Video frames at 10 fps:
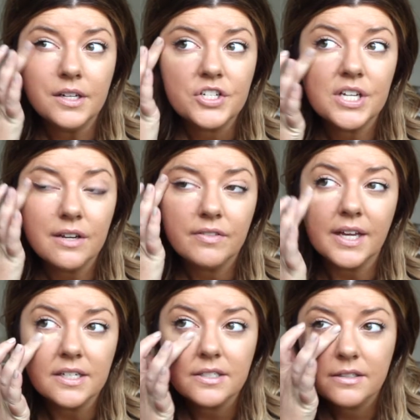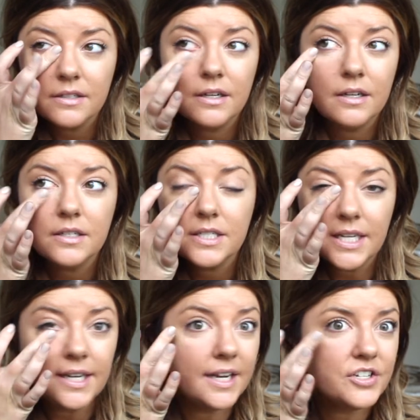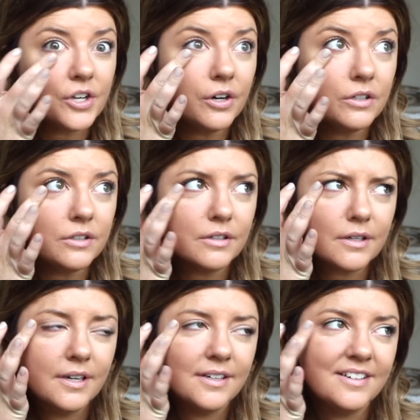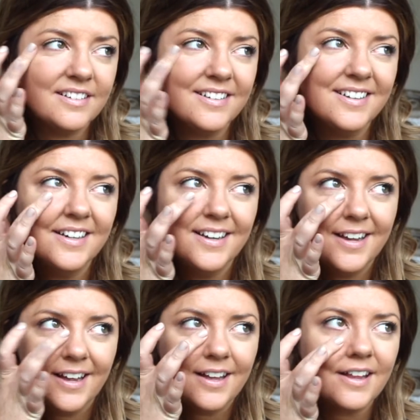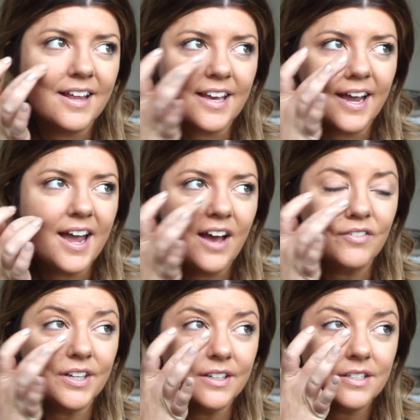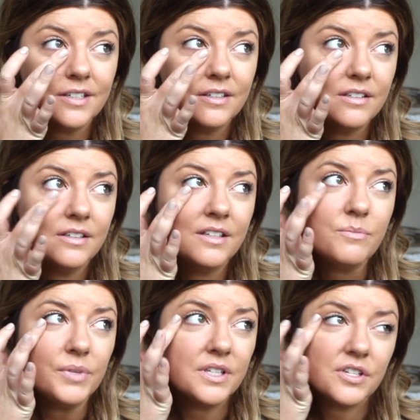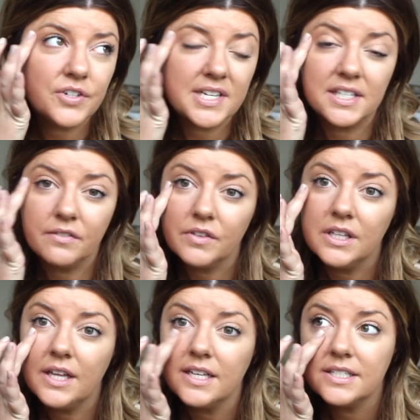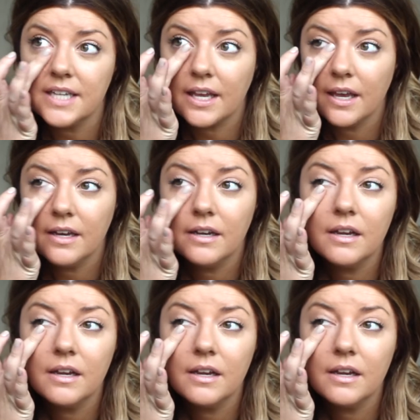achieve that teenage girl look like I haven't been stressing for the last decade.